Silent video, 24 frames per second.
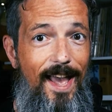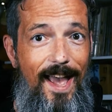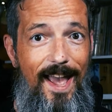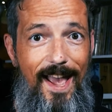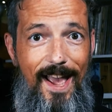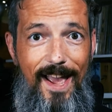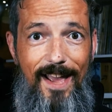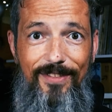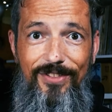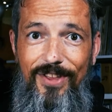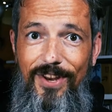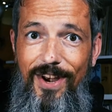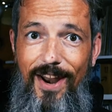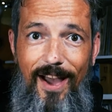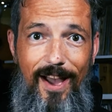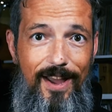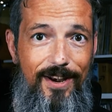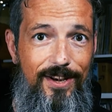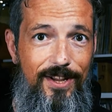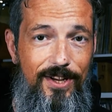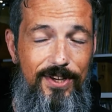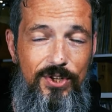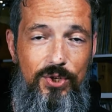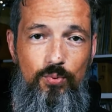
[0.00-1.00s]
and the
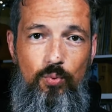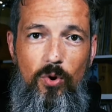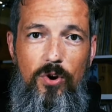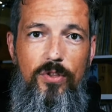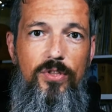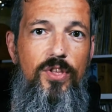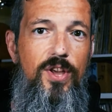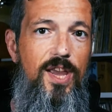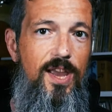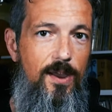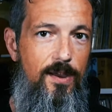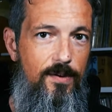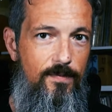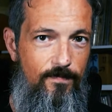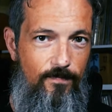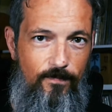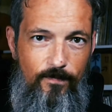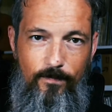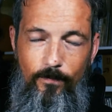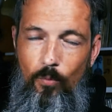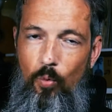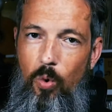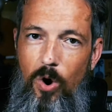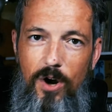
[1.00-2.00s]
90s were the
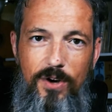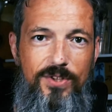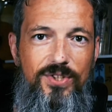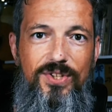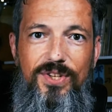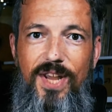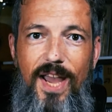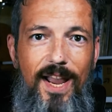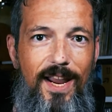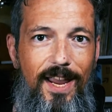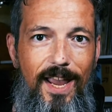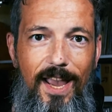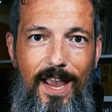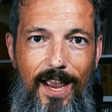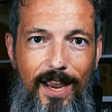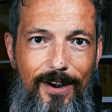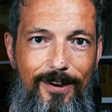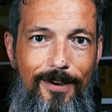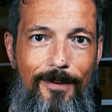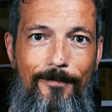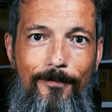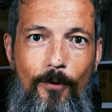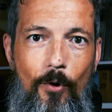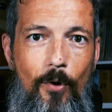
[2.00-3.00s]
worst
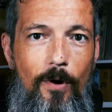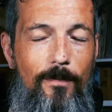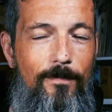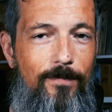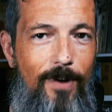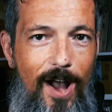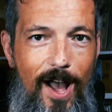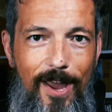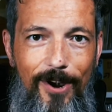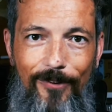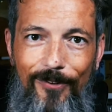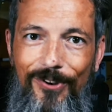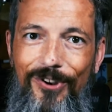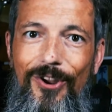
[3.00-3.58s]
decade for vinyl.